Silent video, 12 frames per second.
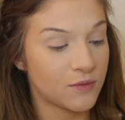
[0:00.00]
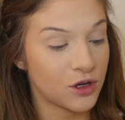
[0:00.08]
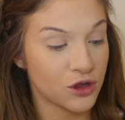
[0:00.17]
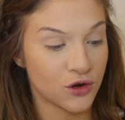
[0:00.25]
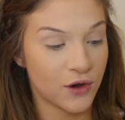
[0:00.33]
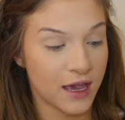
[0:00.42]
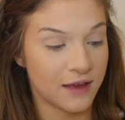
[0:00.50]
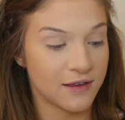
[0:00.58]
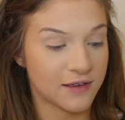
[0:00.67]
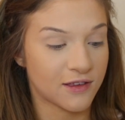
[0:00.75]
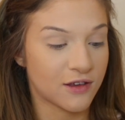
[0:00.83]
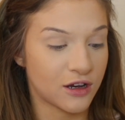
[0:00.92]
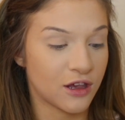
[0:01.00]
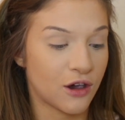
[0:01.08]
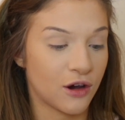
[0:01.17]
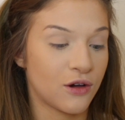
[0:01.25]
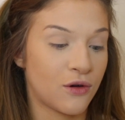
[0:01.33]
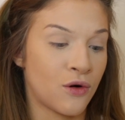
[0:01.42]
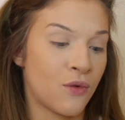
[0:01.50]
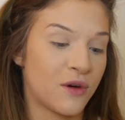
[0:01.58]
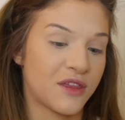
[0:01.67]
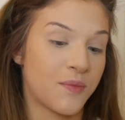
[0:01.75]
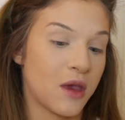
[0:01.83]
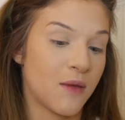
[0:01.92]
I'm not sure how this is going to go or
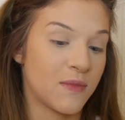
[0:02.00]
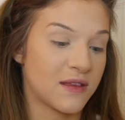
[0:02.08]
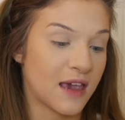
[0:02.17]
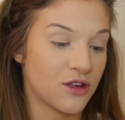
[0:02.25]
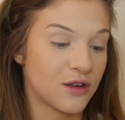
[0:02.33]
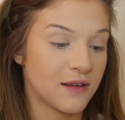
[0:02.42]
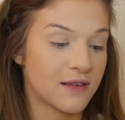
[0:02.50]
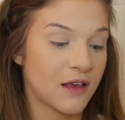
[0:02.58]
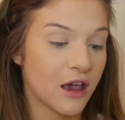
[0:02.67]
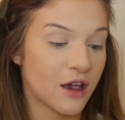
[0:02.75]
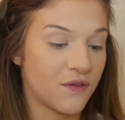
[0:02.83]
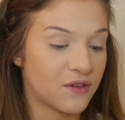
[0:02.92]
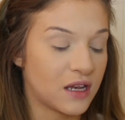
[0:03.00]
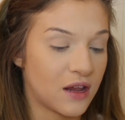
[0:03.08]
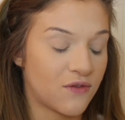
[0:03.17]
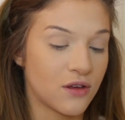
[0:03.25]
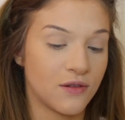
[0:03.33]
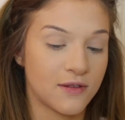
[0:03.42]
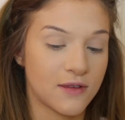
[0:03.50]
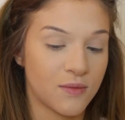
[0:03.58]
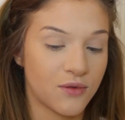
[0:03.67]
what the pigmentation is like. I've never used it